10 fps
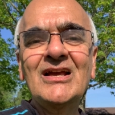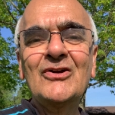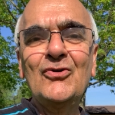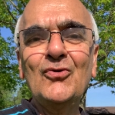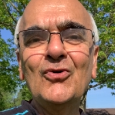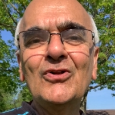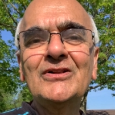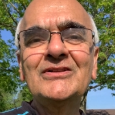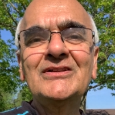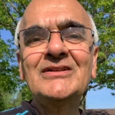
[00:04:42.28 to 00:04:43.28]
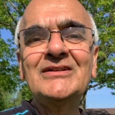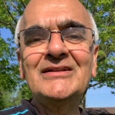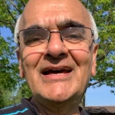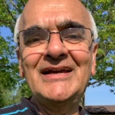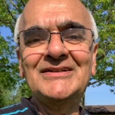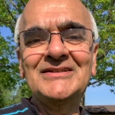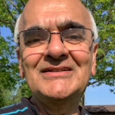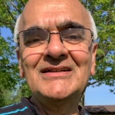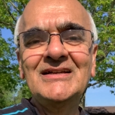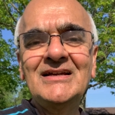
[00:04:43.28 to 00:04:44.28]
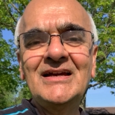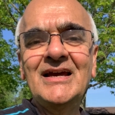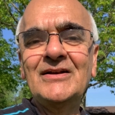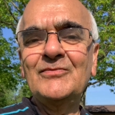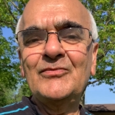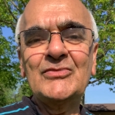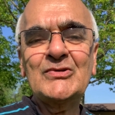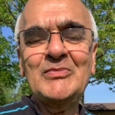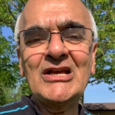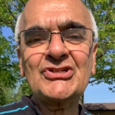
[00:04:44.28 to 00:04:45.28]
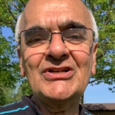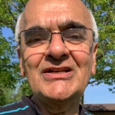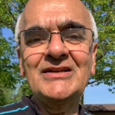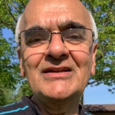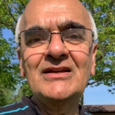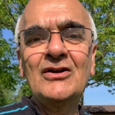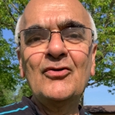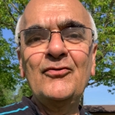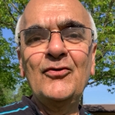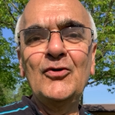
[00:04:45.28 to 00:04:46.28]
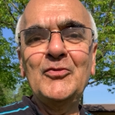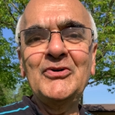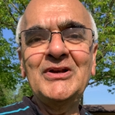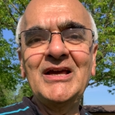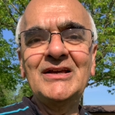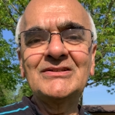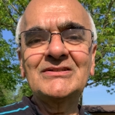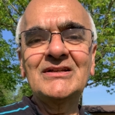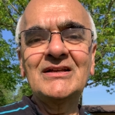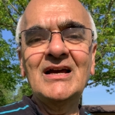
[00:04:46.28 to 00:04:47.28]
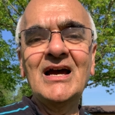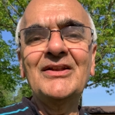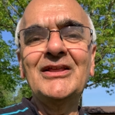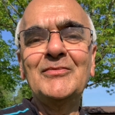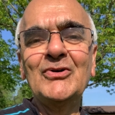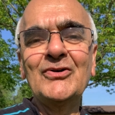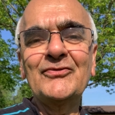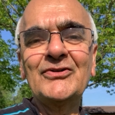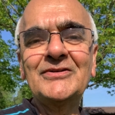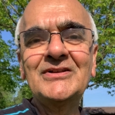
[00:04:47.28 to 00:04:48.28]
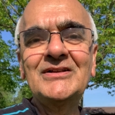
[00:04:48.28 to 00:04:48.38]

cool night, and especially full moon days. Aren't they beautiful?